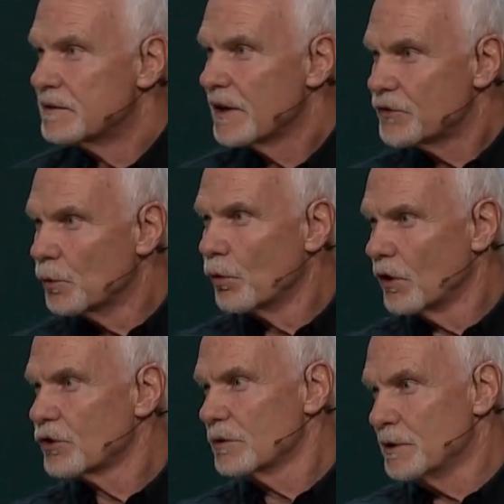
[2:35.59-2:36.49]
that the
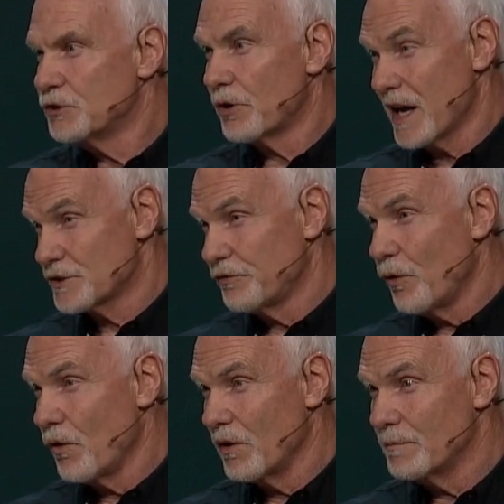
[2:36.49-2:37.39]
world could be
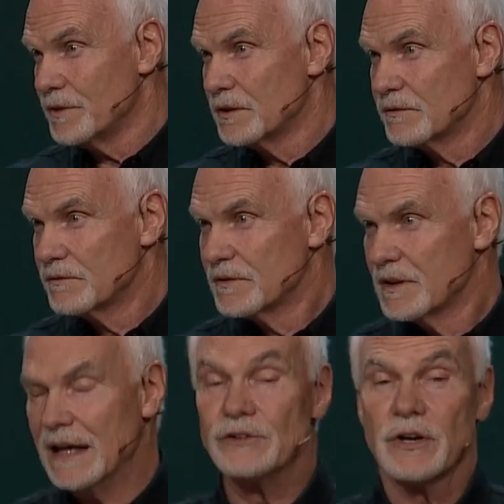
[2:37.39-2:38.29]
transformed
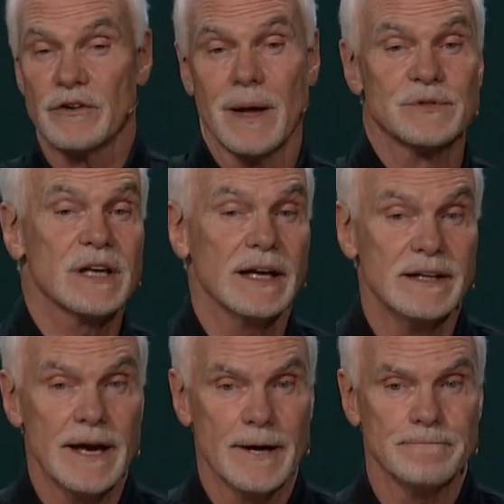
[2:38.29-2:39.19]
and turned
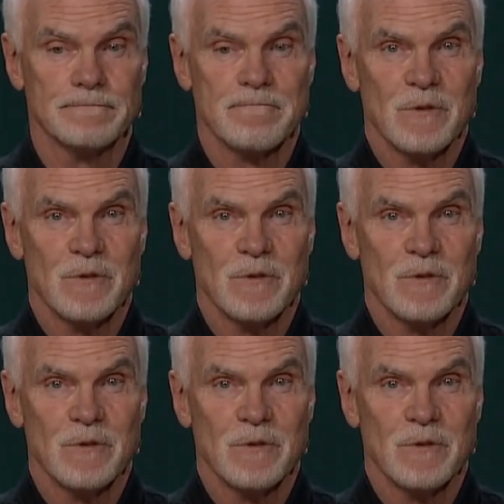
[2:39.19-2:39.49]
upside down.